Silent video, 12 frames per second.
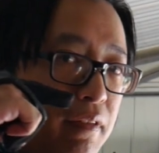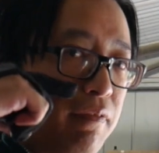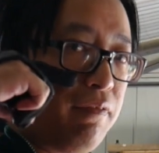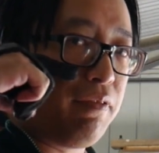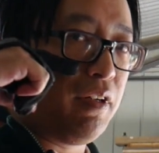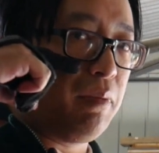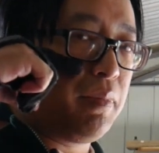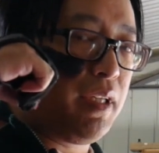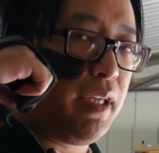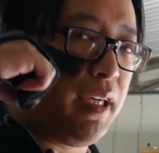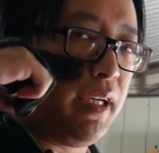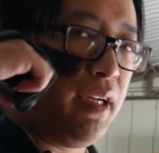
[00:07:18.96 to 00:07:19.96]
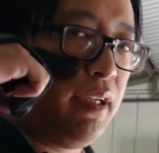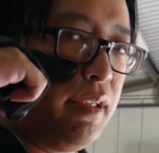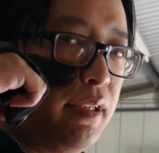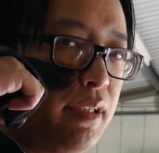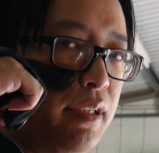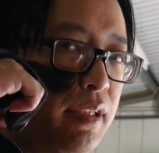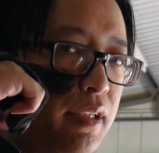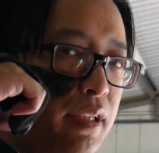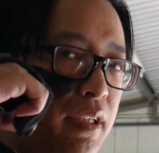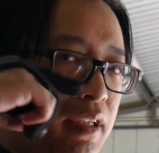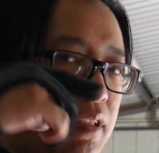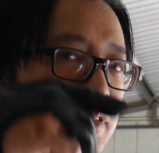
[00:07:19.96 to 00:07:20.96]
from here
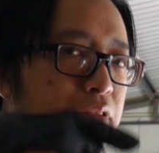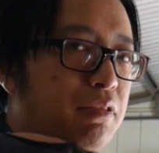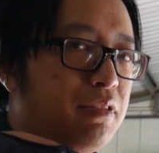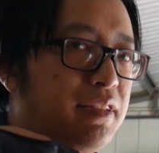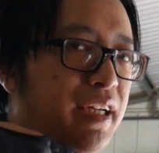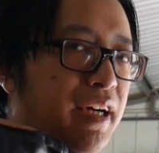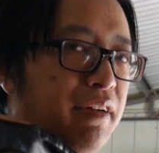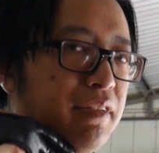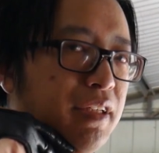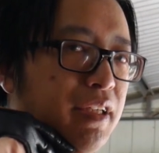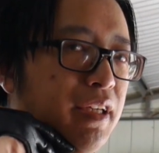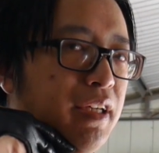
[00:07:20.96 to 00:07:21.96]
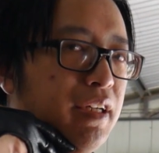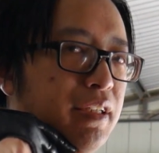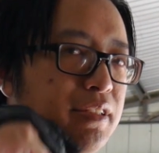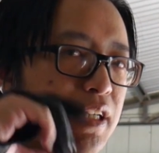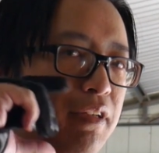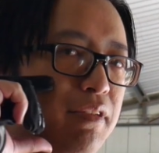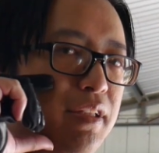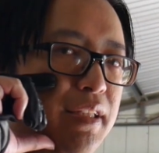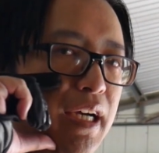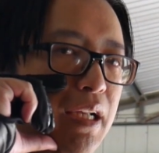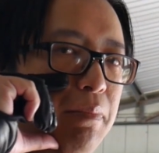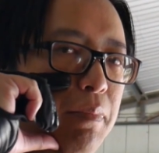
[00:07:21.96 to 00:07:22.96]
to down here. It's only
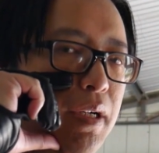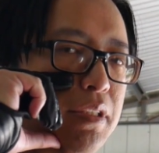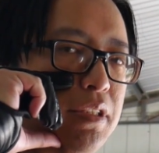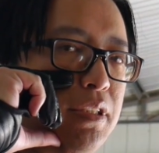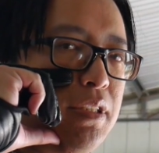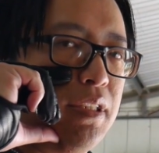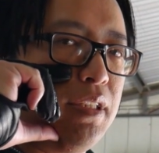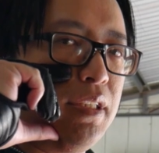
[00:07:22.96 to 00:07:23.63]
that much.